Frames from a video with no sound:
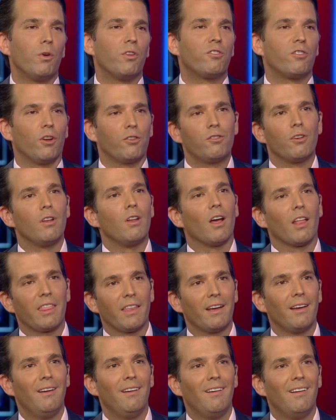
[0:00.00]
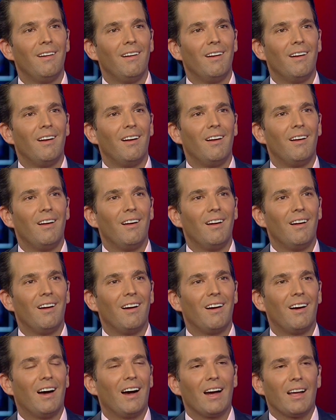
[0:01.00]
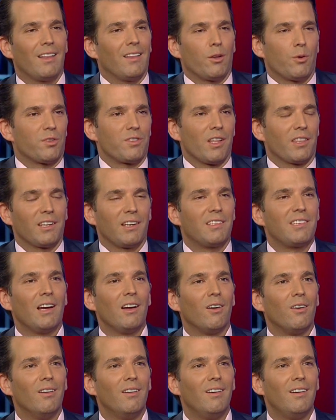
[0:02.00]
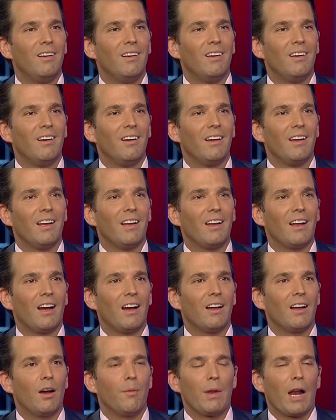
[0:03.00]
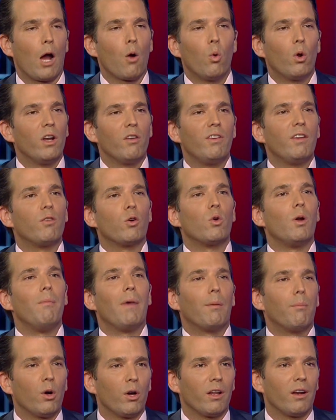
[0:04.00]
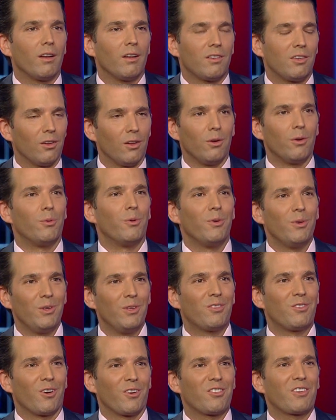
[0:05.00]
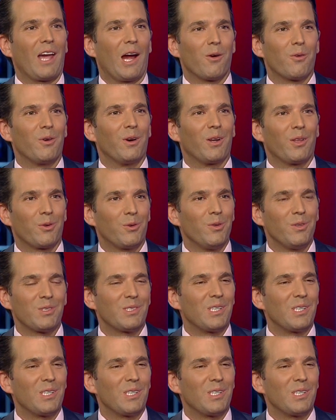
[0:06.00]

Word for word: was such a nothing there was nothing to tell. I mean, I wouldn't have even remembered it until you start scouring through the